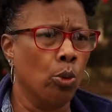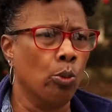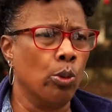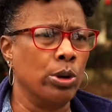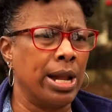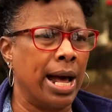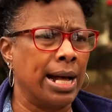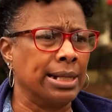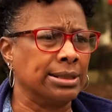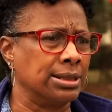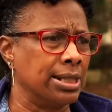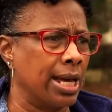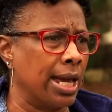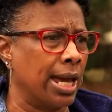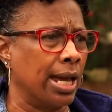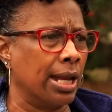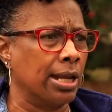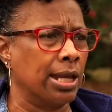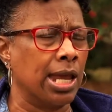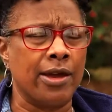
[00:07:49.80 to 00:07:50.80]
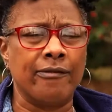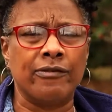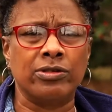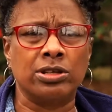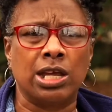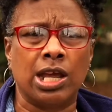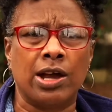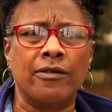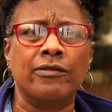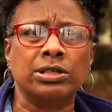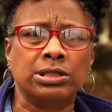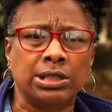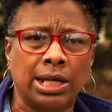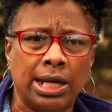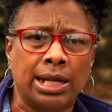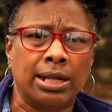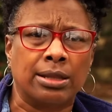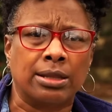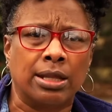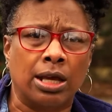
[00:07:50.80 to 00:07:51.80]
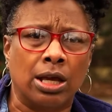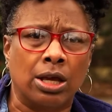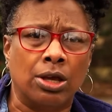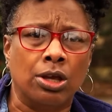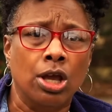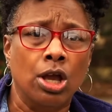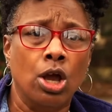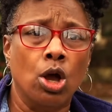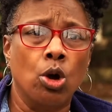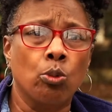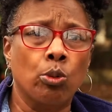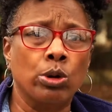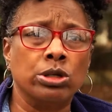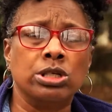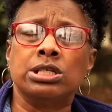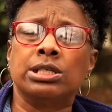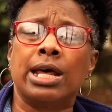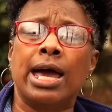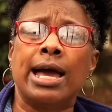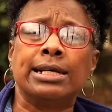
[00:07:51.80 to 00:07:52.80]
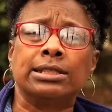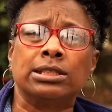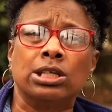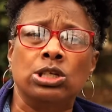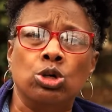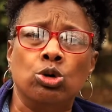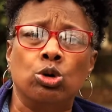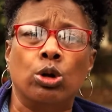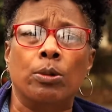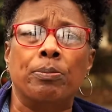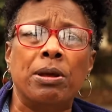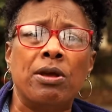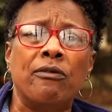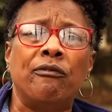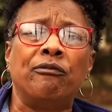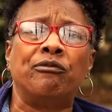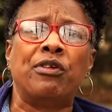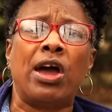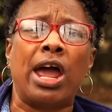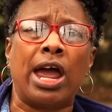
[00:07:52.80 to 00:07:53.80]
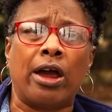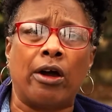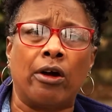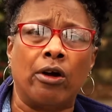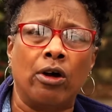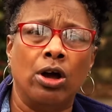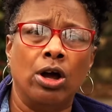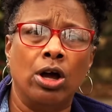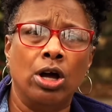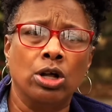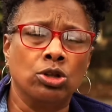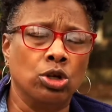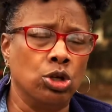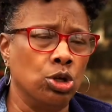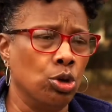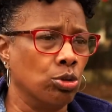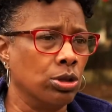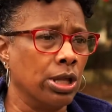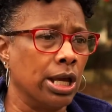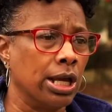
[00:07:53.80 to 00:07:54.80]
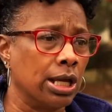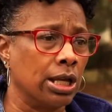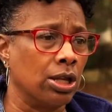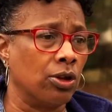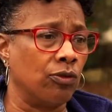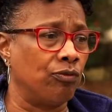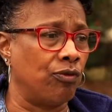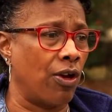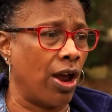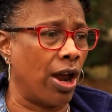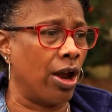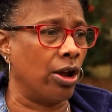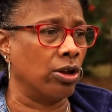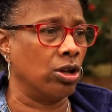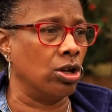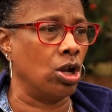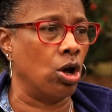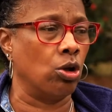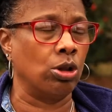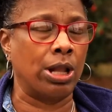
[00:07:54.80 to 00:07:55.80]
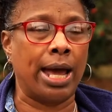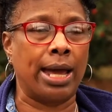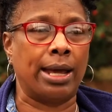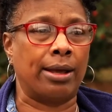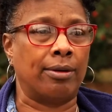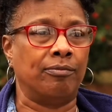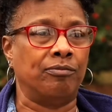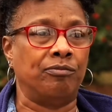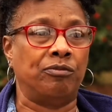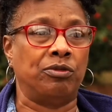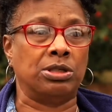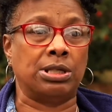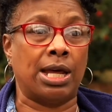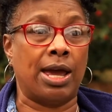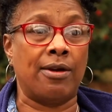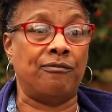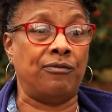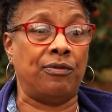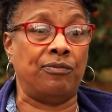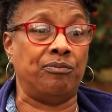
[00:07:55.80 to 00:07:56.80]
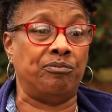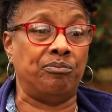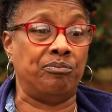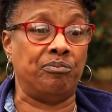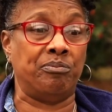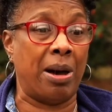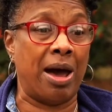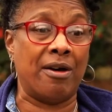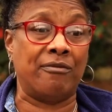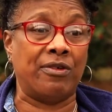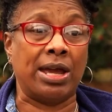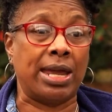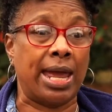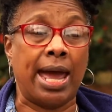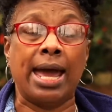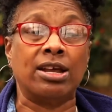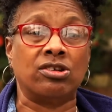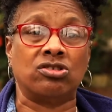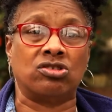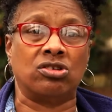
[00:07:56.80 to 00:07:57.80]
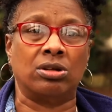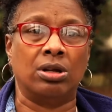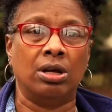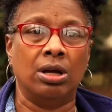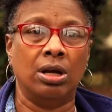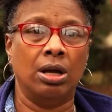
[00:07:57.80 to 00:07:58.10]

We're not saying give us anything. We're just asking you to be fair. Do you think it's fair, you know, like say my vacation?